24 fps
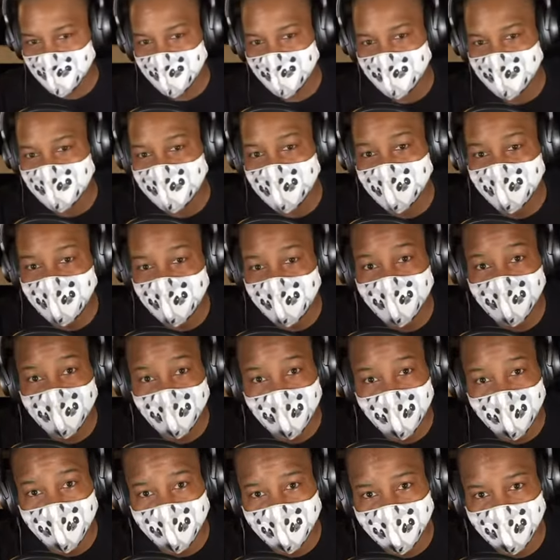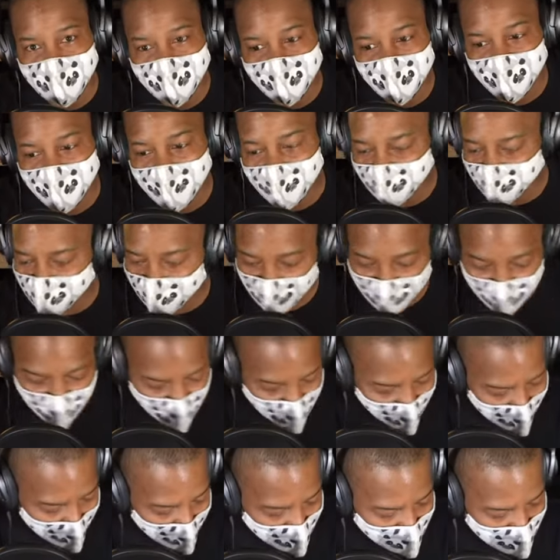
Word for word: it's something important. That's why I try